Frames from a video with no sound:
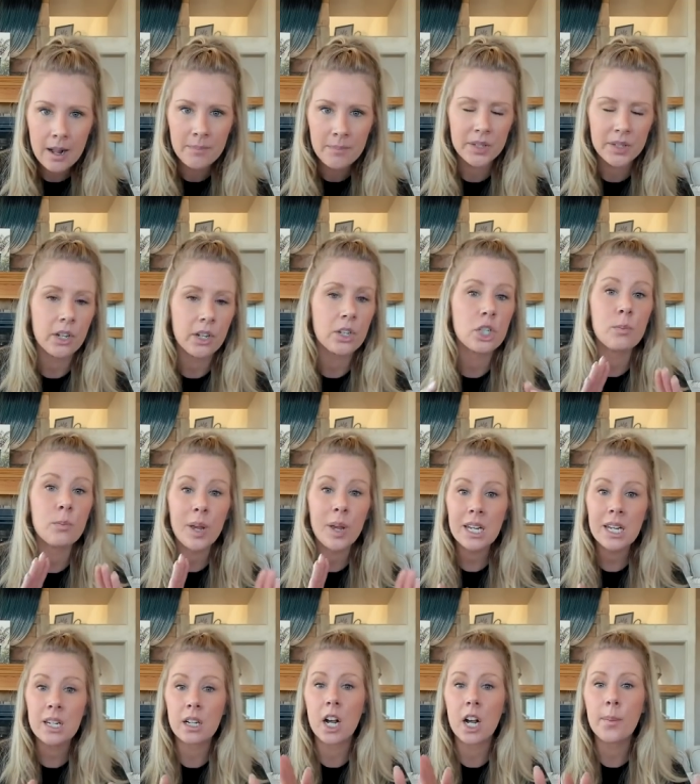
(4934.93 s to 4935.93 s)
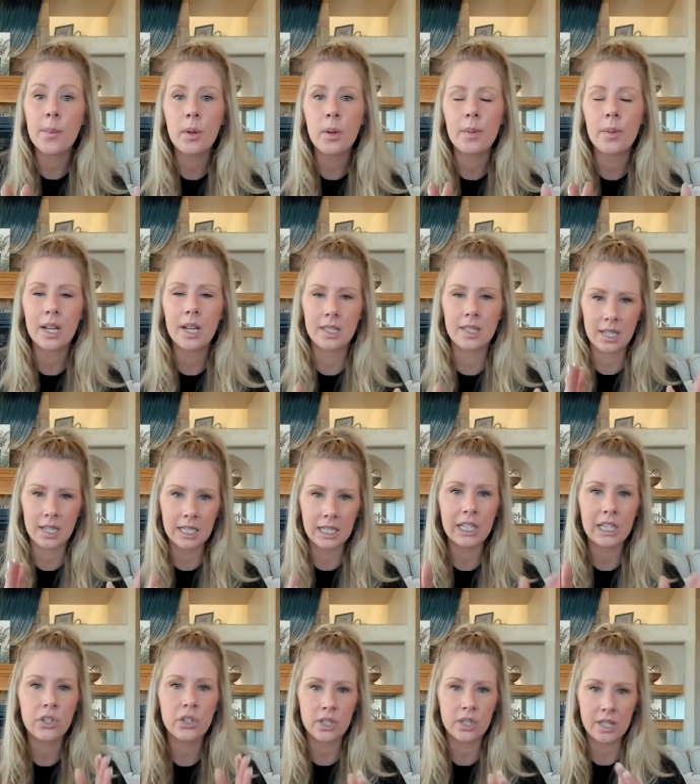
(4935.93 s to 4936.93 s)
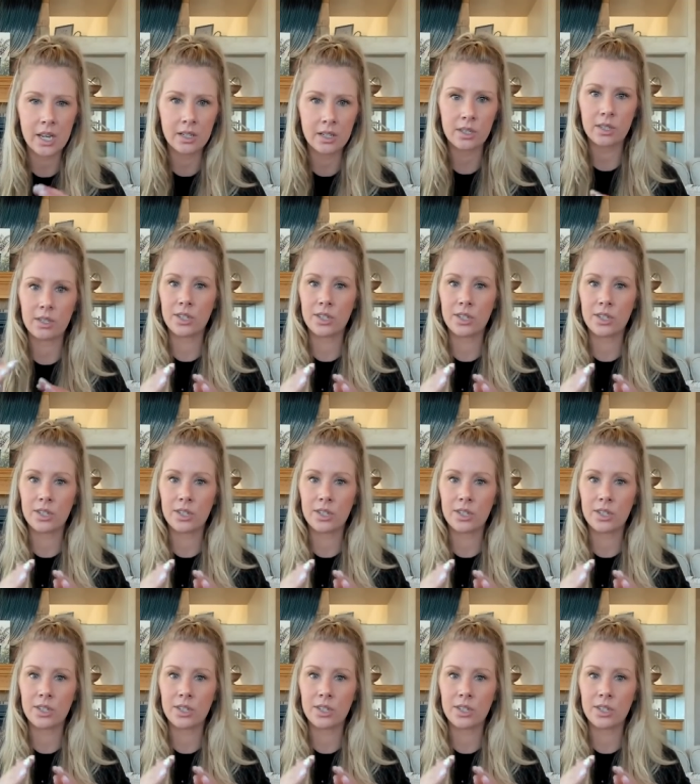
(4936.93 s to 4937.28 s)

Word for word: And I'll spend a couple minutes in each sense.